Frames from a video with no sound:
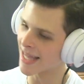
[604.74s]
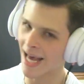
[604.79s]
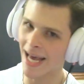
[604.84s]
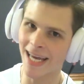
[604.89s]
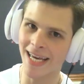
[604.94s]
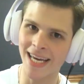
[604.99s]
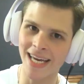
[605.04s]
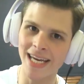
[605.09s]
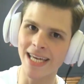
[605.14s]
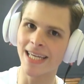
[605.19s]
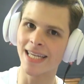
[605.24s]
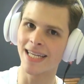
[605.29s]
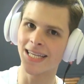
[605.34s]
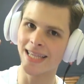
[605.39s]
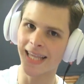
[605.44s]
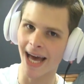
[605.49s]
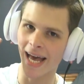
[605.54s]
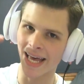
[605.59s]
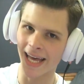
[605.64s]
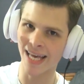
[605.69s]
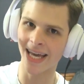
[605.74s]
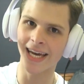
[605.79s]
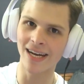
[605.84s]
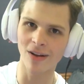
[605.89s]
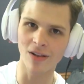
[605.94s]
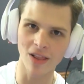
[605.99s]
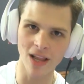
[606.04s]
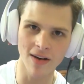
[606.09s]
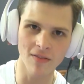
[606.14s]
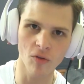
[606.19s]
hit
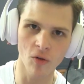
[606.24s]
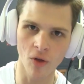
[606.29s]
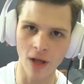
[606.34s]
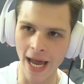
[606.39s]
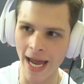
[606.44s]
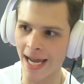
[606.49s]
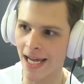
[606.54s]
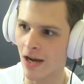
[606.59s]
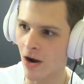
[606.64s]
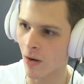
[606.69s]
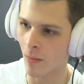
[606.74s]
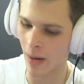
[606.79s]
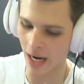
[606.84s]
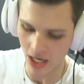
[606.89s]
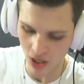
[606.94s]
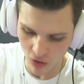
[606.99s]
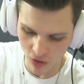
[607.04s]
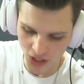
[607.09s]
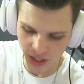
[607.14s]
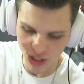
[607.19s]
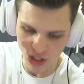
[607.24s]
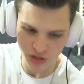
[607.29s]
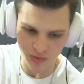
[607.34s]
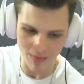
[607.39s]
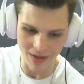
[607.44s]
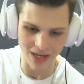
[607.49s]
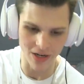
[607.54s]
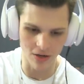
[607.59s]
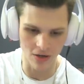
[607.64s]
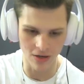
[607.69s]
a level 8 on my cringe
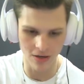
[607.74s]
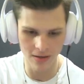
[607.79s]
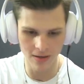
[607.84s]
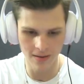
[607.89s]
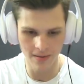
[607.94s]
meter.